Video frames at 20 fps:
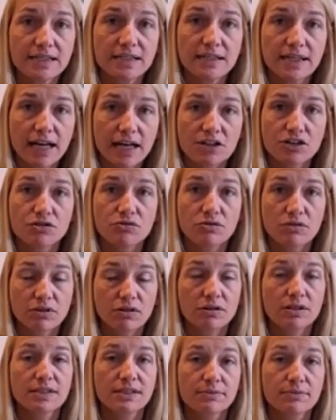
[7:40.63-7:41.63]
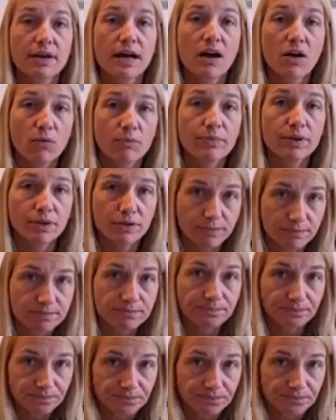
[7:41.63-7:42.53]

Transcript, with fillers: intellectual because it will help you.